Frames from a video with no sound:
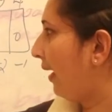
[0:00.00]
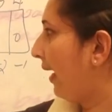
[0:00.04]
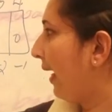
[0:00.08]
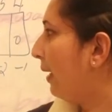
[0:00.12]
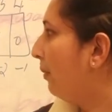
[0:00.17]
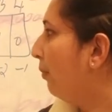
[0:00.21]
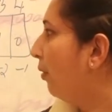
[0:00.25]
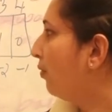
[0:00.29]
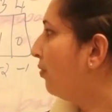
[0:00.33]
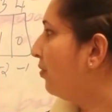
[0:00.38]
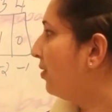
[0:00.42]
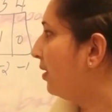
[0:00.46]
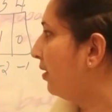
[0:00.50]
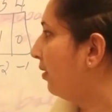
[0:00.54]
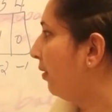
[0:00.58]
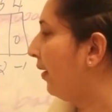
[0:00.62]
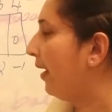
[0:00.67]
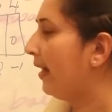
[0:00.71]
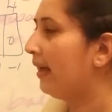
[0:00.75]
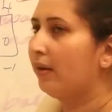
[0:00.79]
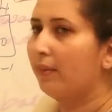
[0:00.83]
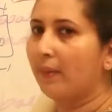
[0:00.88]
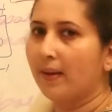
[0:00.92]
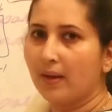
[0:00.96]
Name of 0
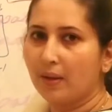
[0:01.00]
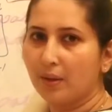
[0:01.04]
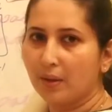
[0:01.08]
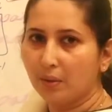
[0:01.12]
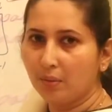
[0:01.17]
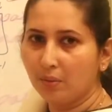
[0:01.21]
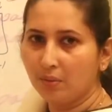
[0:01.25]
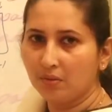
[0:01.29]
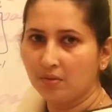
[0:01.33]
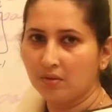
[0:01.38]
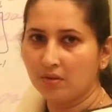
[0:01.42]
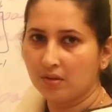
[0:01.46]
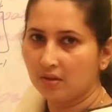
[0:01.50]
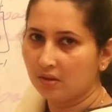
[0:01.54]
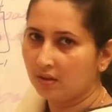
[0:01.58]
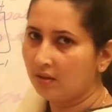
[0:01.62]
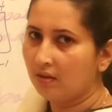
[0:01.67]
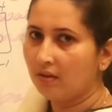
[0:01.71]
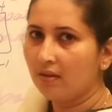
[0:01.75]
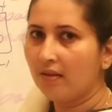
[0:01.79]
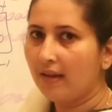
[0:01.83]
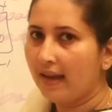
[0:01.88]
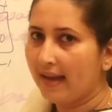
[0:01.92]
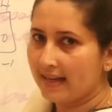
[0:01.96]
equal to
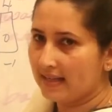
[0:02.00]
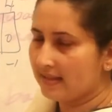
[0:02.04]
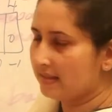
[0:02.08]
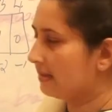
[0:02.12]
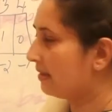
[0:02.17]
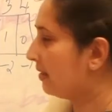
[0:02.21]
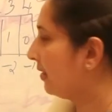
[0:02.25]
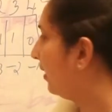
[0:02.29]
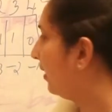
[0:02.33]
h.